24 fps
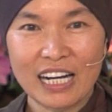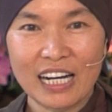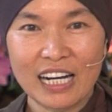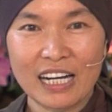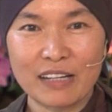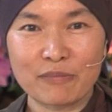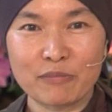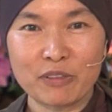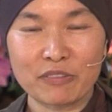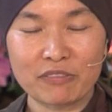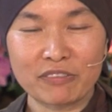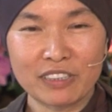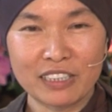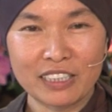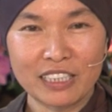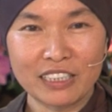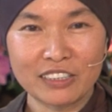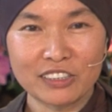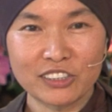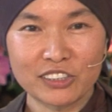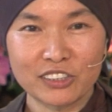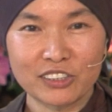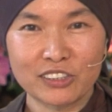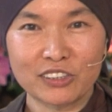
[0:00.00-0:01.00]
I'm of a
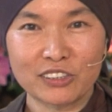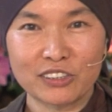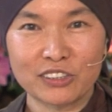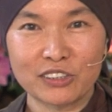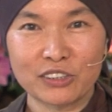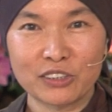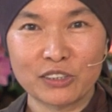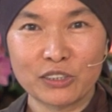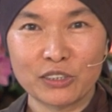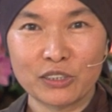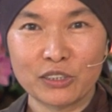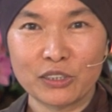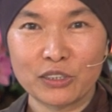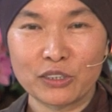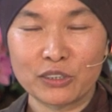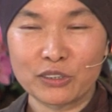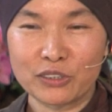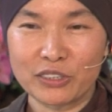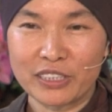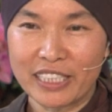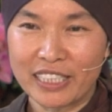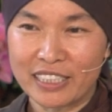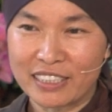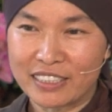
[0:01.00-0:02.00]
nature
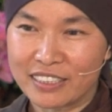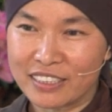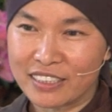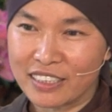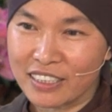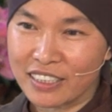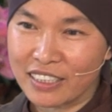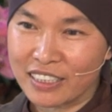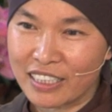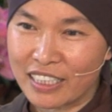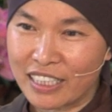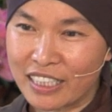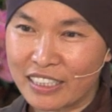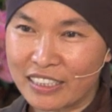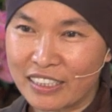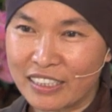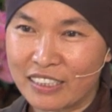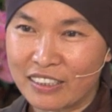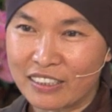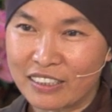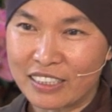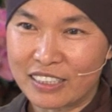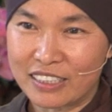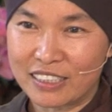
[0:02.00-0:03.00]
to get sick. I
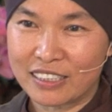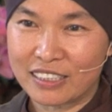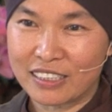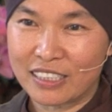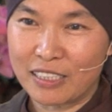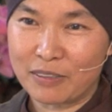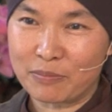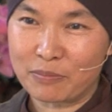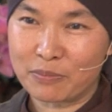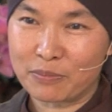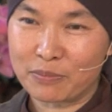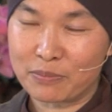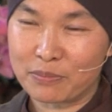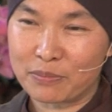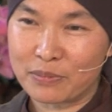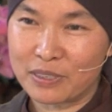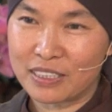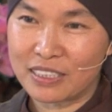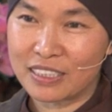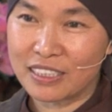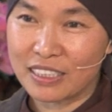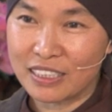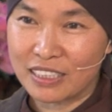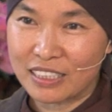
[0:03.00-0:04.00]
cannot escape
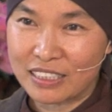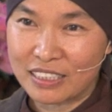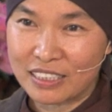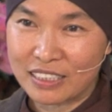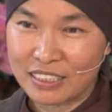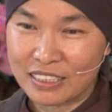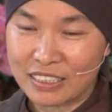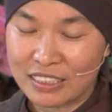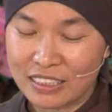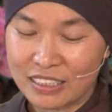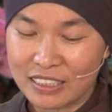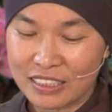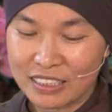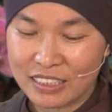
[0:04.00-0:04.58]
sickness.